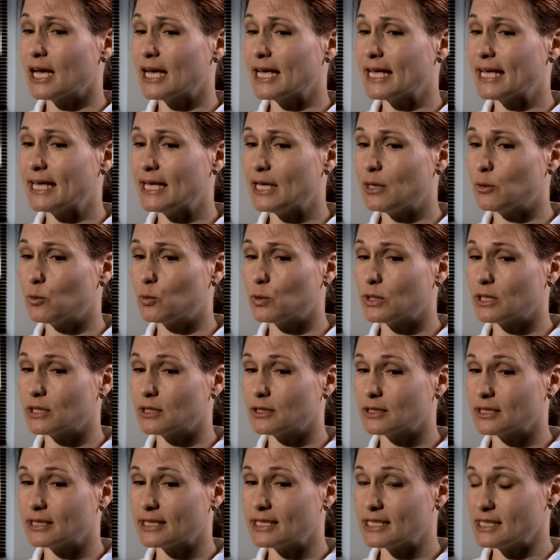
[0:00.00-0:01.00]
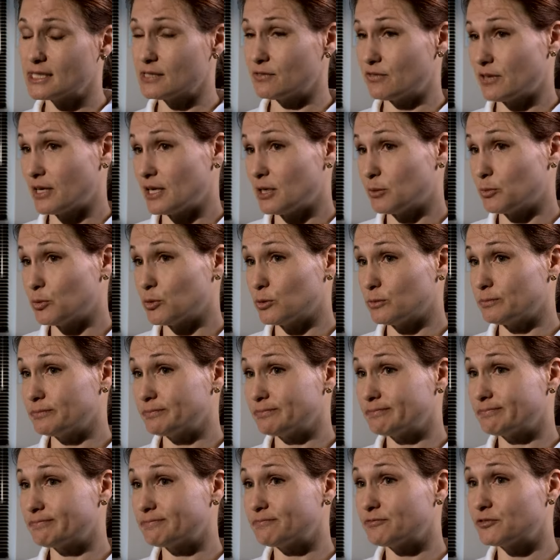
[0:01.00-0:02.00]
he's available
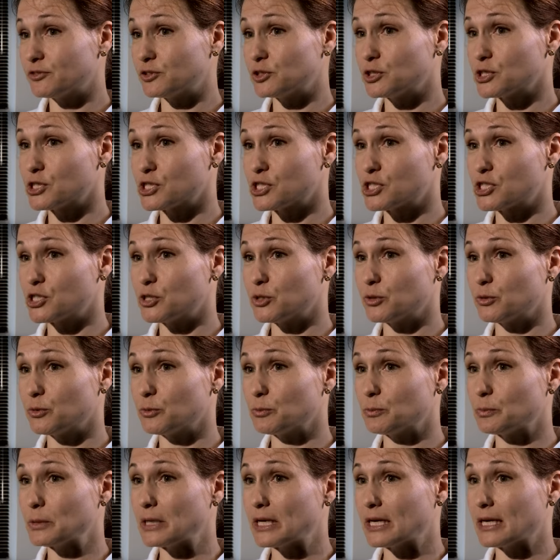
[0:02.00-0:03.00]
for us to